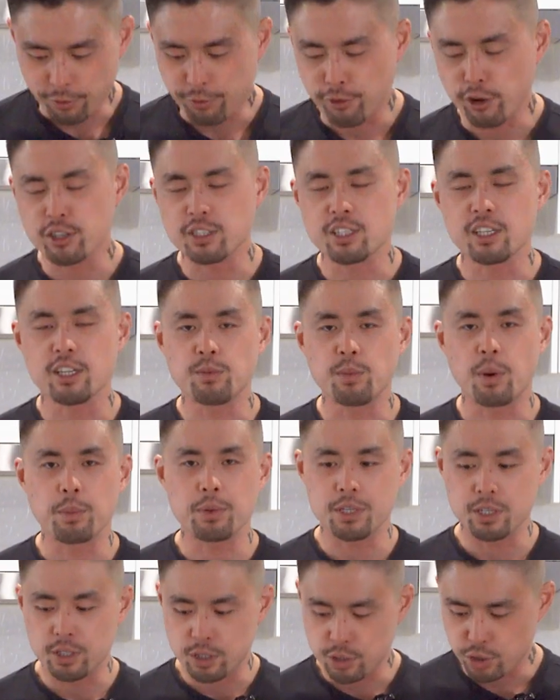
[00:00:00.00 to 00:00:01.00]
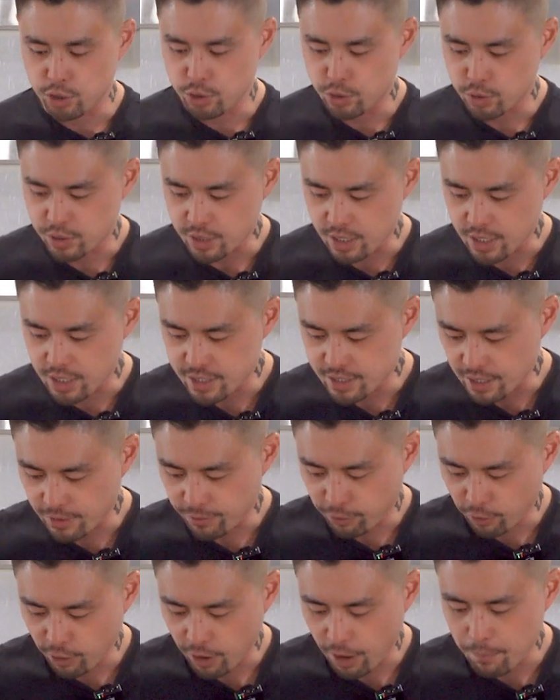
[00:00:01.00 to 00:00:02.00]
firstly, what we're going to use is
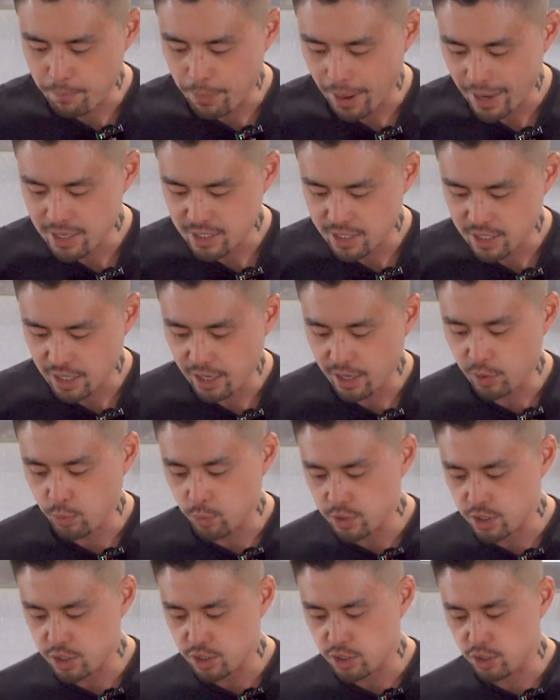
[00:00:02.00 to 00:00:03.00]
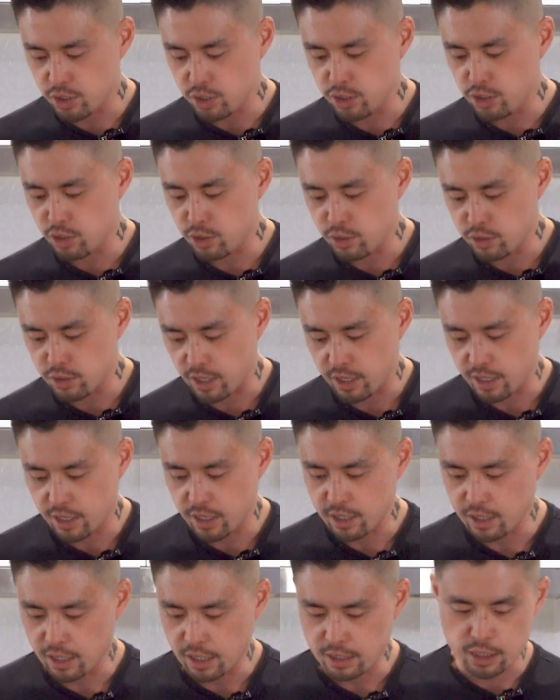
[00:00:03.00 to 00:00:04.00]
for our base layer, we're just going to use
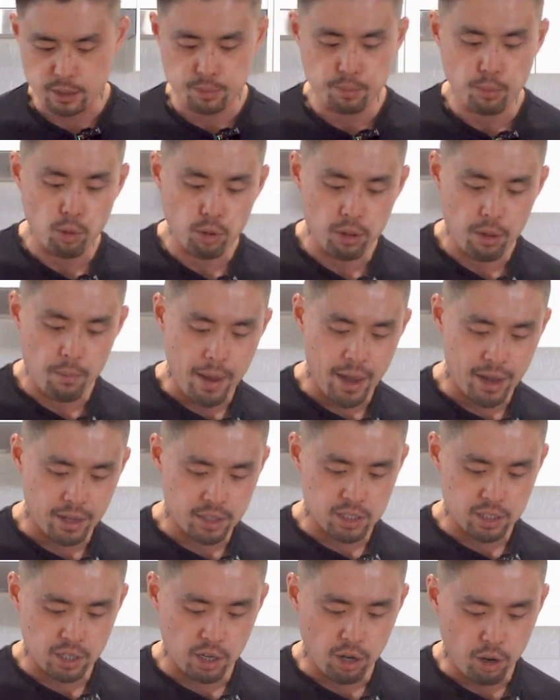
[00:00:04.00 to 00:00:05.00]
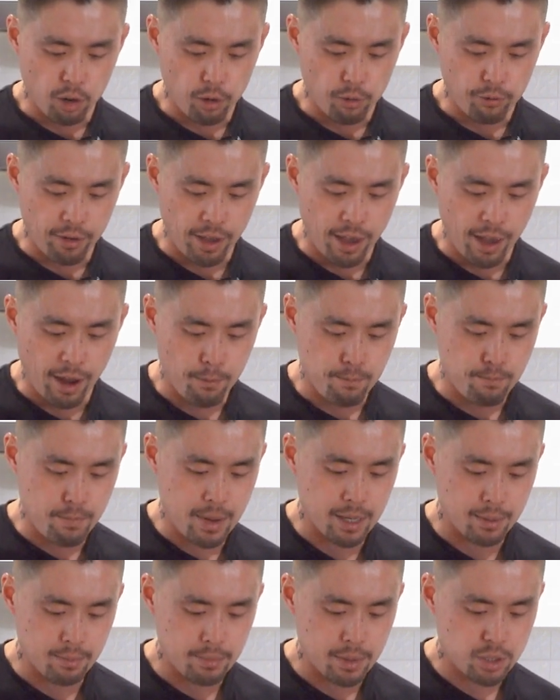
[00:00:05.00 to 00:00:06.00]
a small amount of our
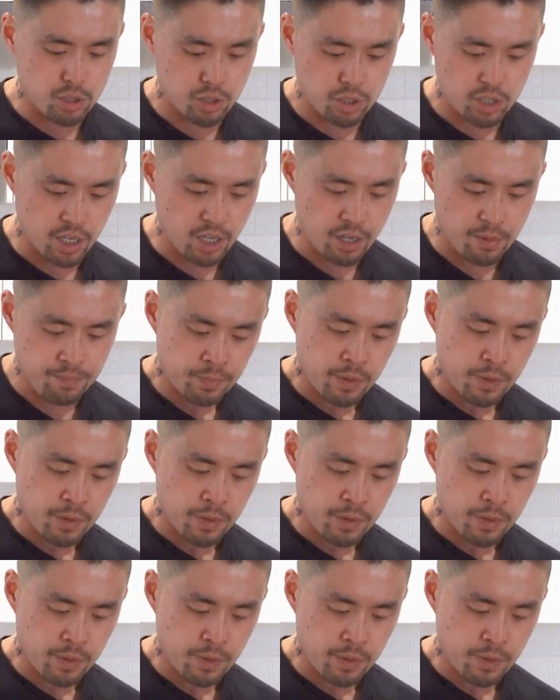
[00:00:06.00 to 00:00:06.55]
meat mixture,